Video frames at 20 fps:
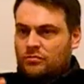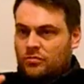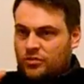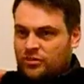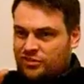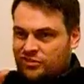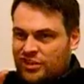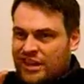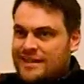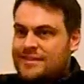
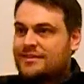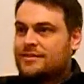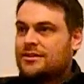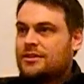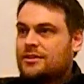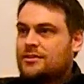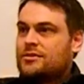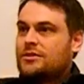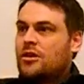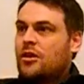
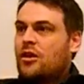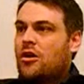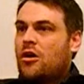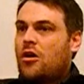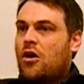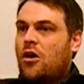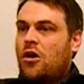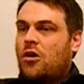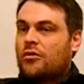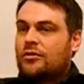centered
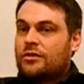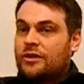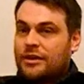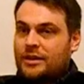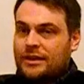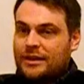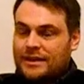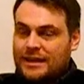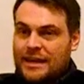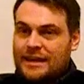on
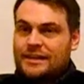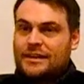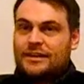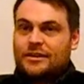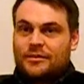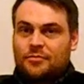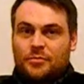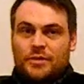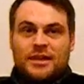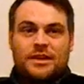
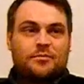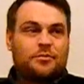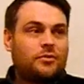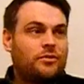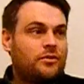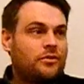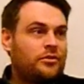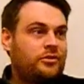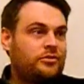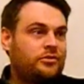getting
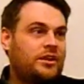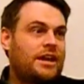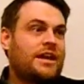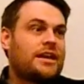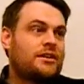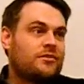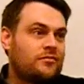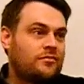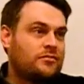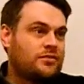people
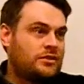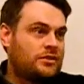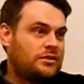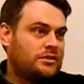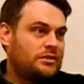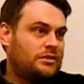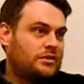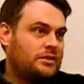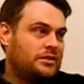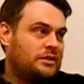saved.
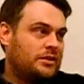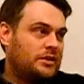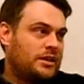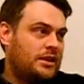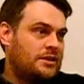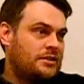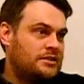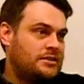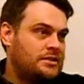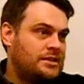
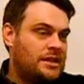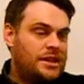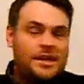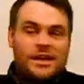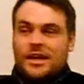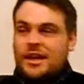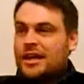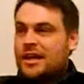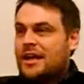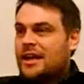Yes.
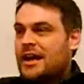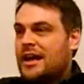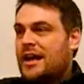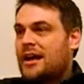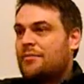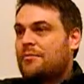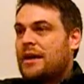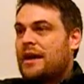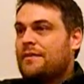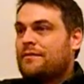
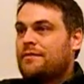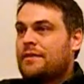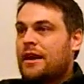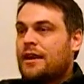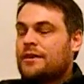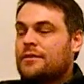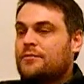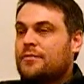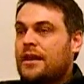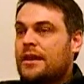
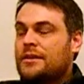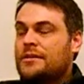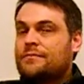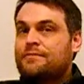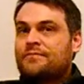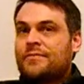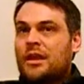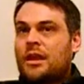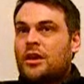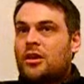And then
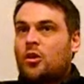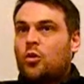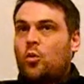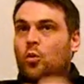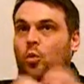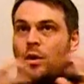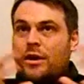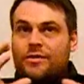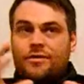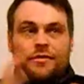
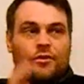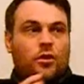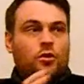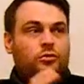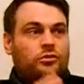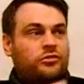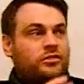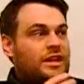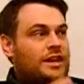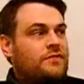with
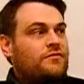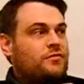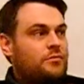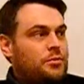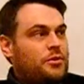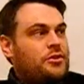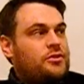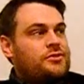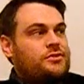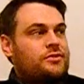those saved
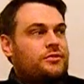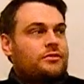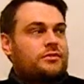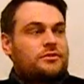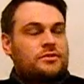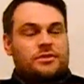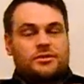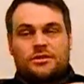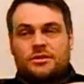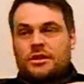
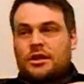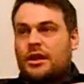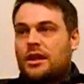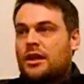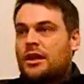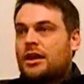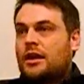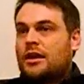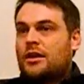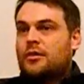persons,
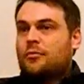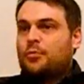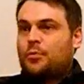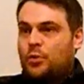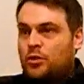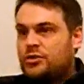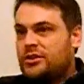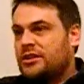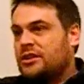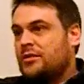
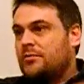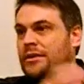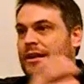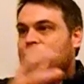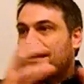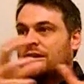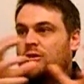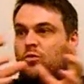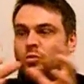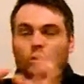putting them
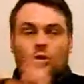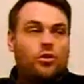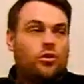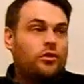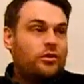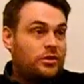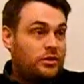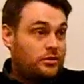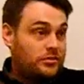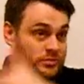in
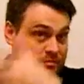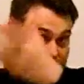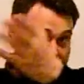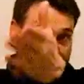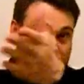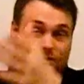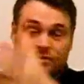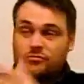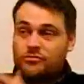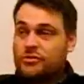work
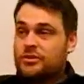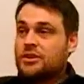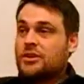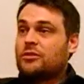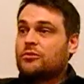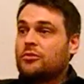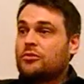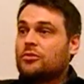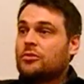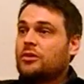down at
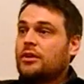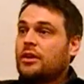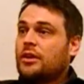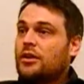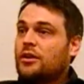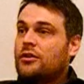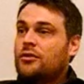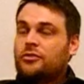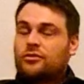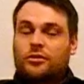Renewal,
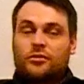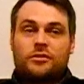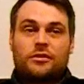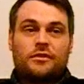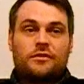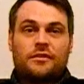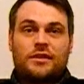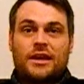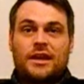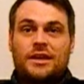so
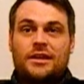that